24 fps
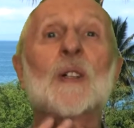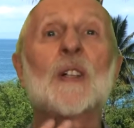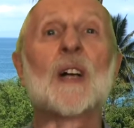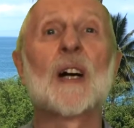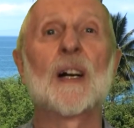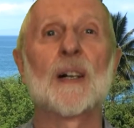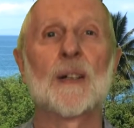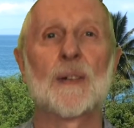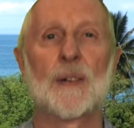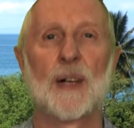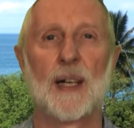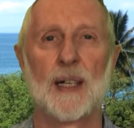
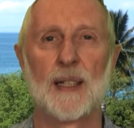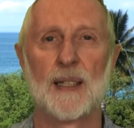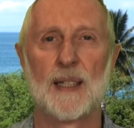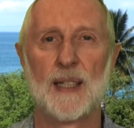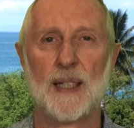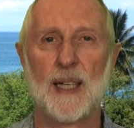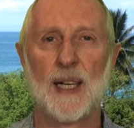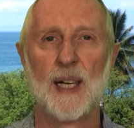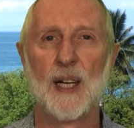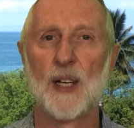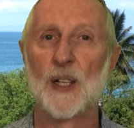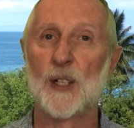chakra,
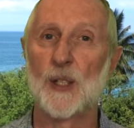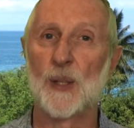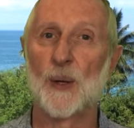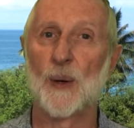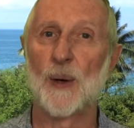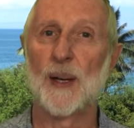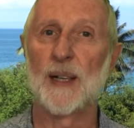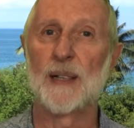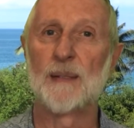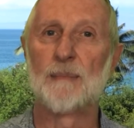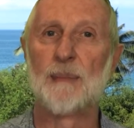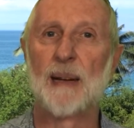so
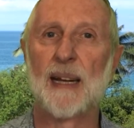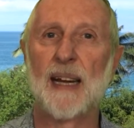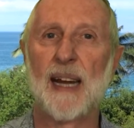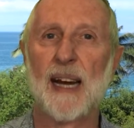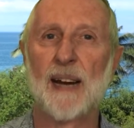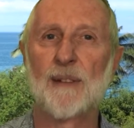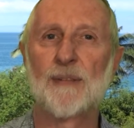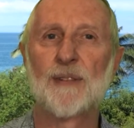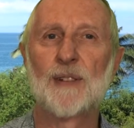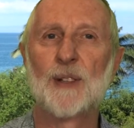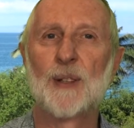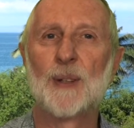it may
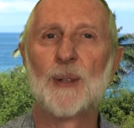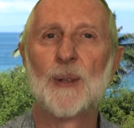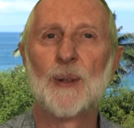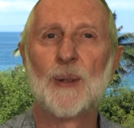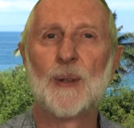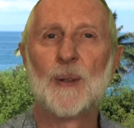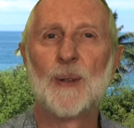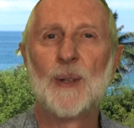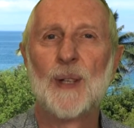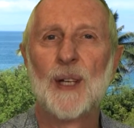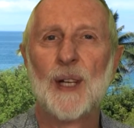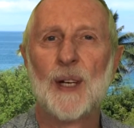have to
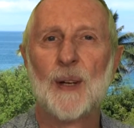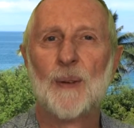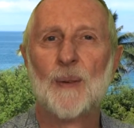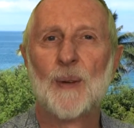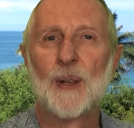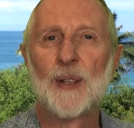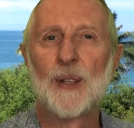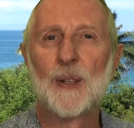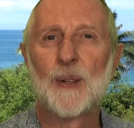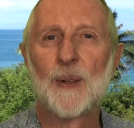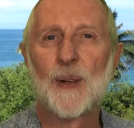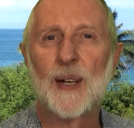do
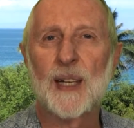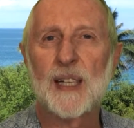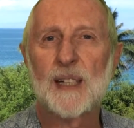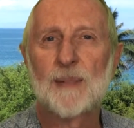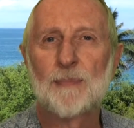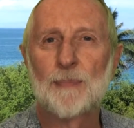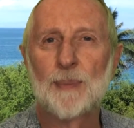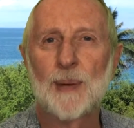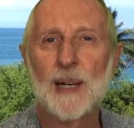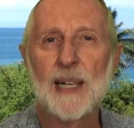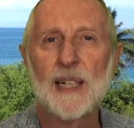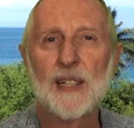with your
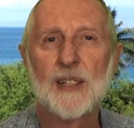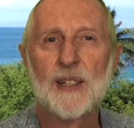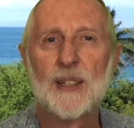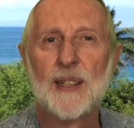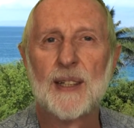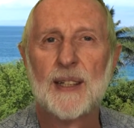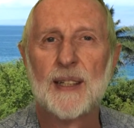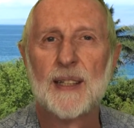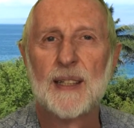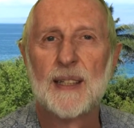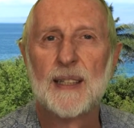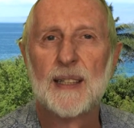
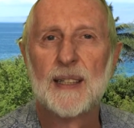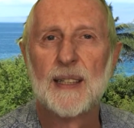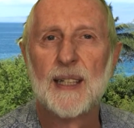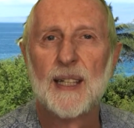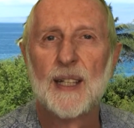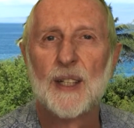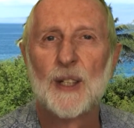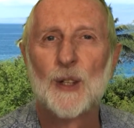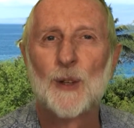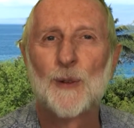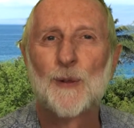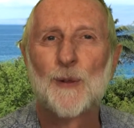expression,
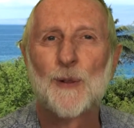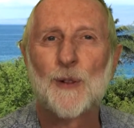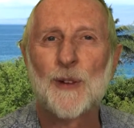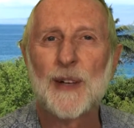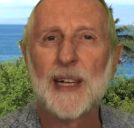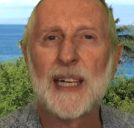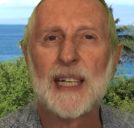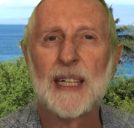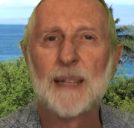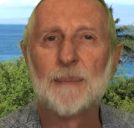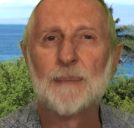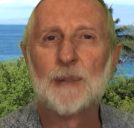your
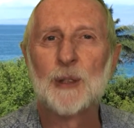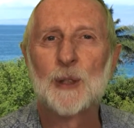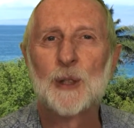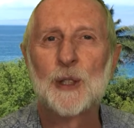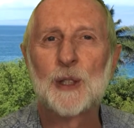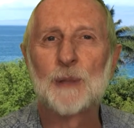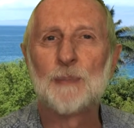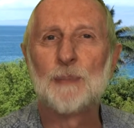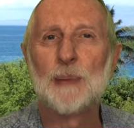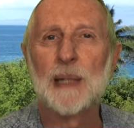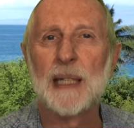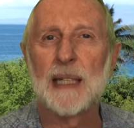freedom to
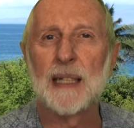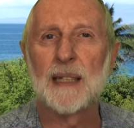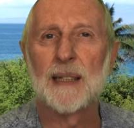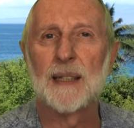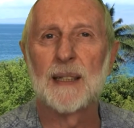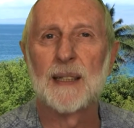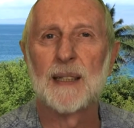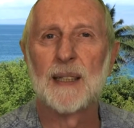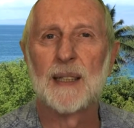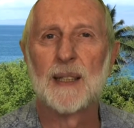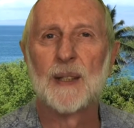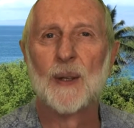speak
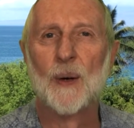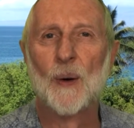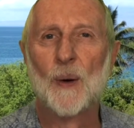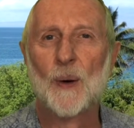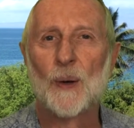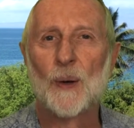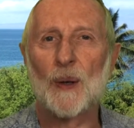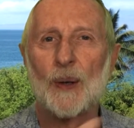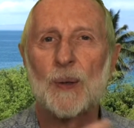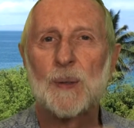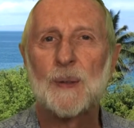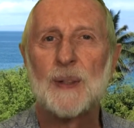
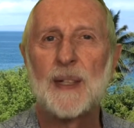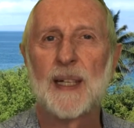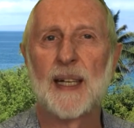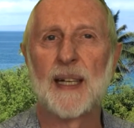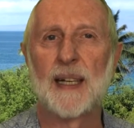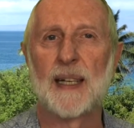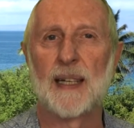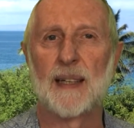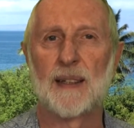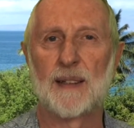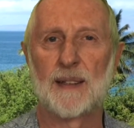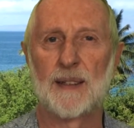or
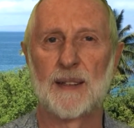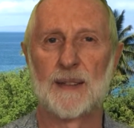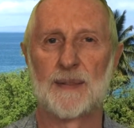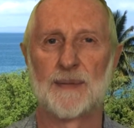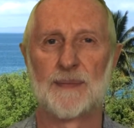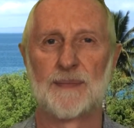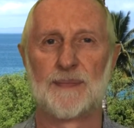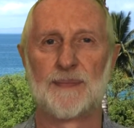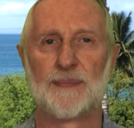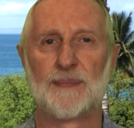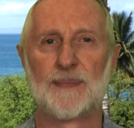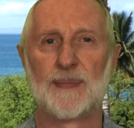create.
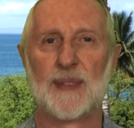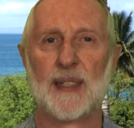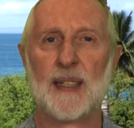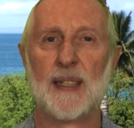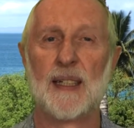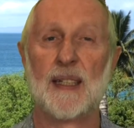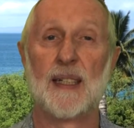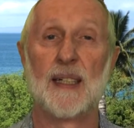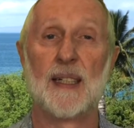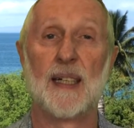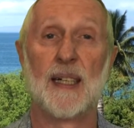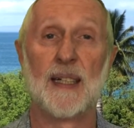
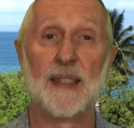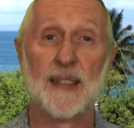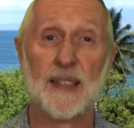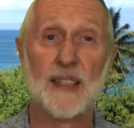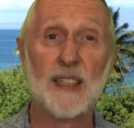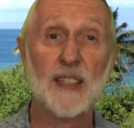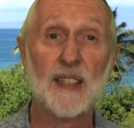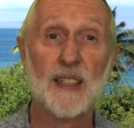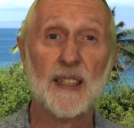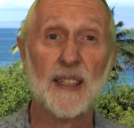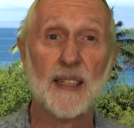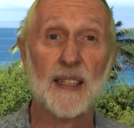
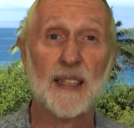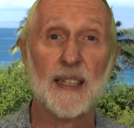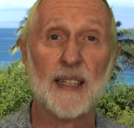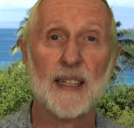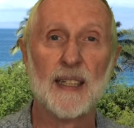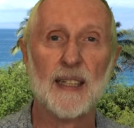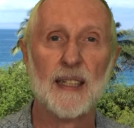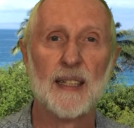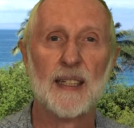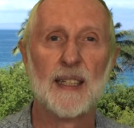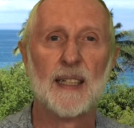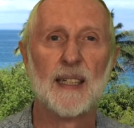
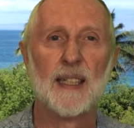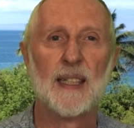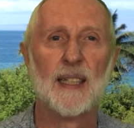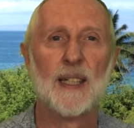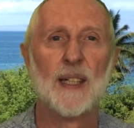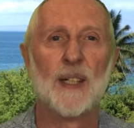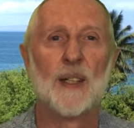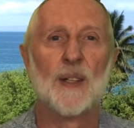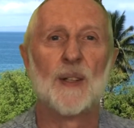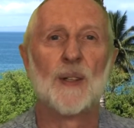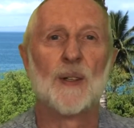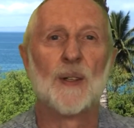Additionally,
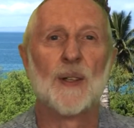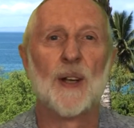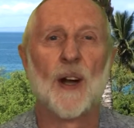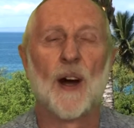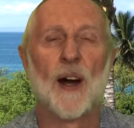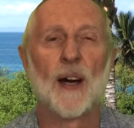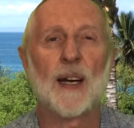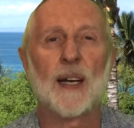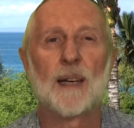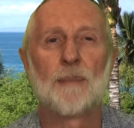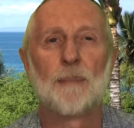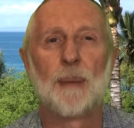your
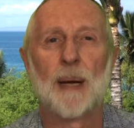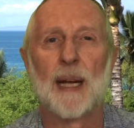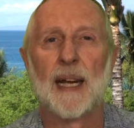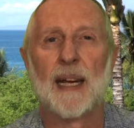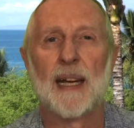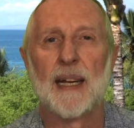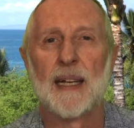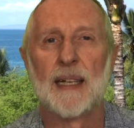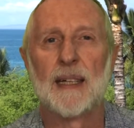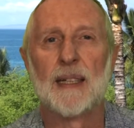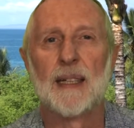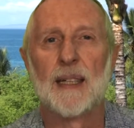neck
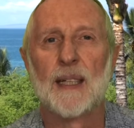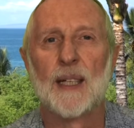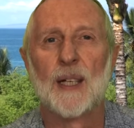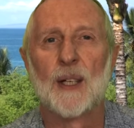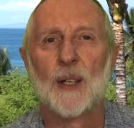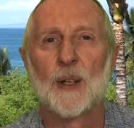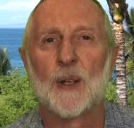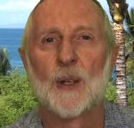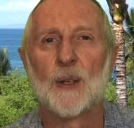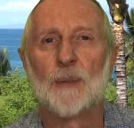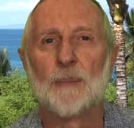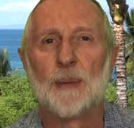pain
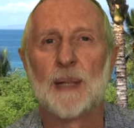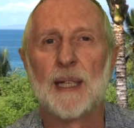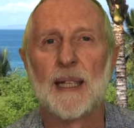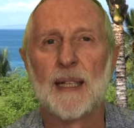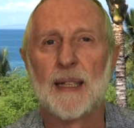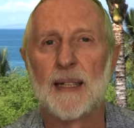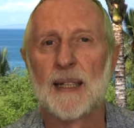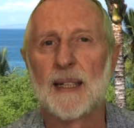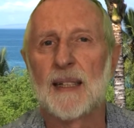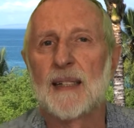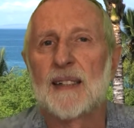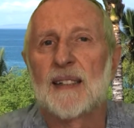could be
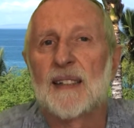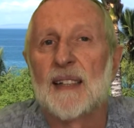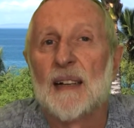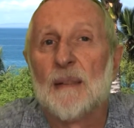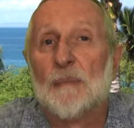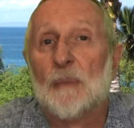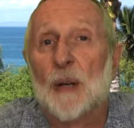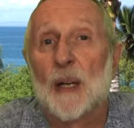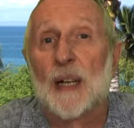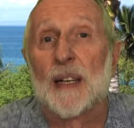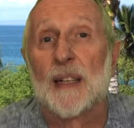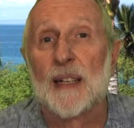that
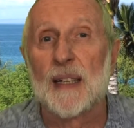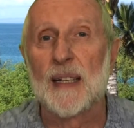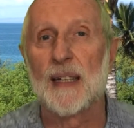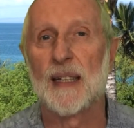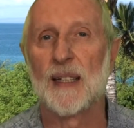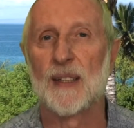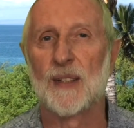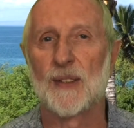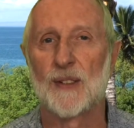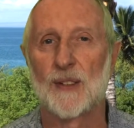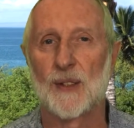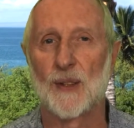someone
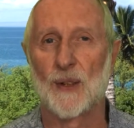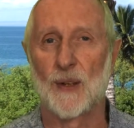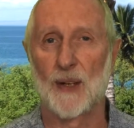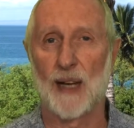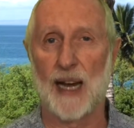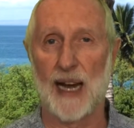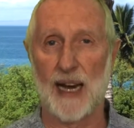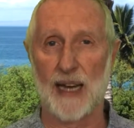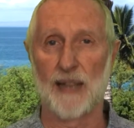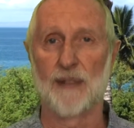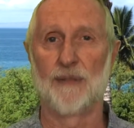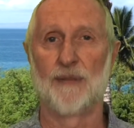in your
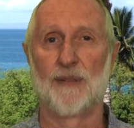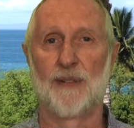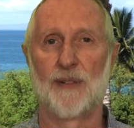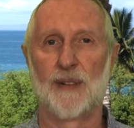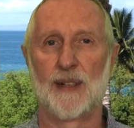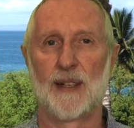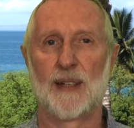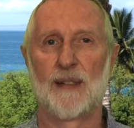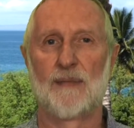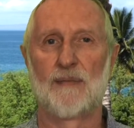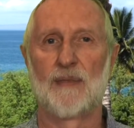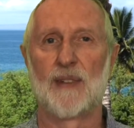life
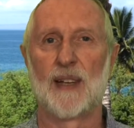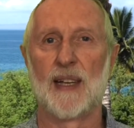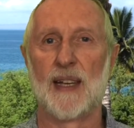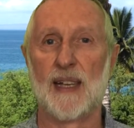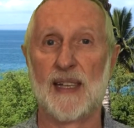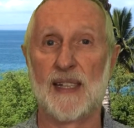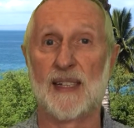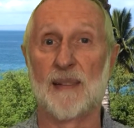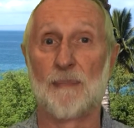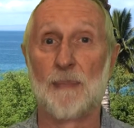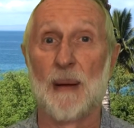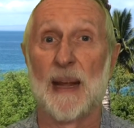
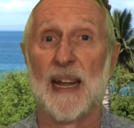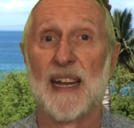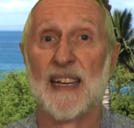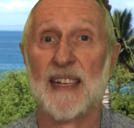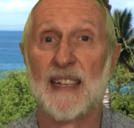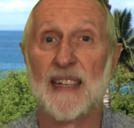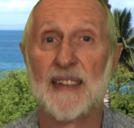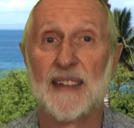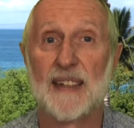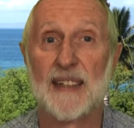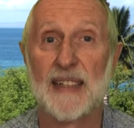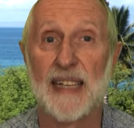is a pain
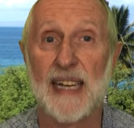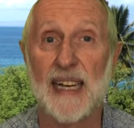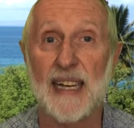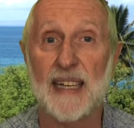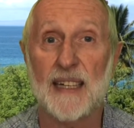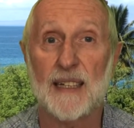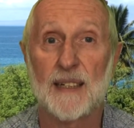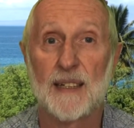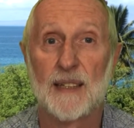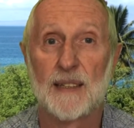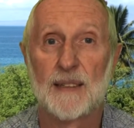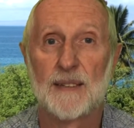in the
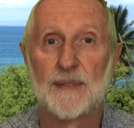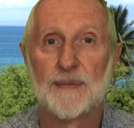neck.